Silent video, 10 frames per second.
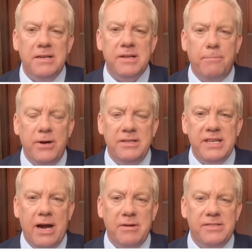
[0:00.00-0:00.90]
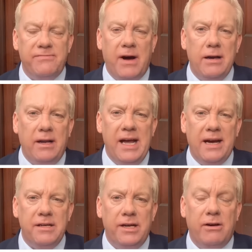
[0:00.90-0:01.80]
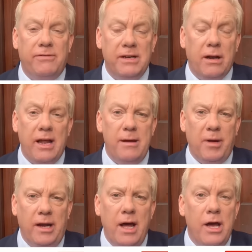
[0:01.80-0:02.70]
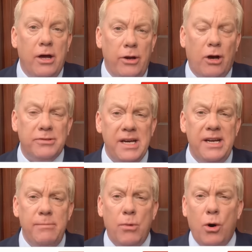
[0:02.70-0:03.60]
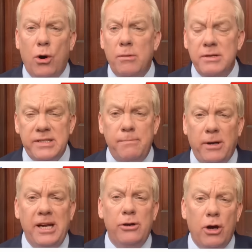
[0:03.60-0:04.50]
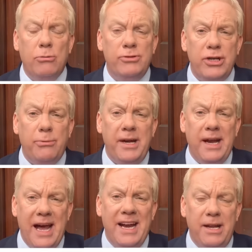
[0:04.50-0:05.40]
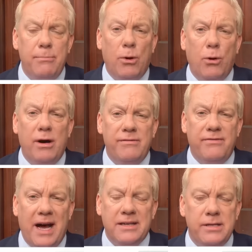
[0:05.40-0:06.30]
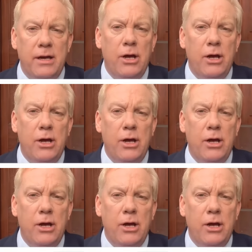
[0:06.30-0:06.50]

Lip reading: appears that Prince Harry's finally had enough and claiming not anymore, simply not doing any more of that.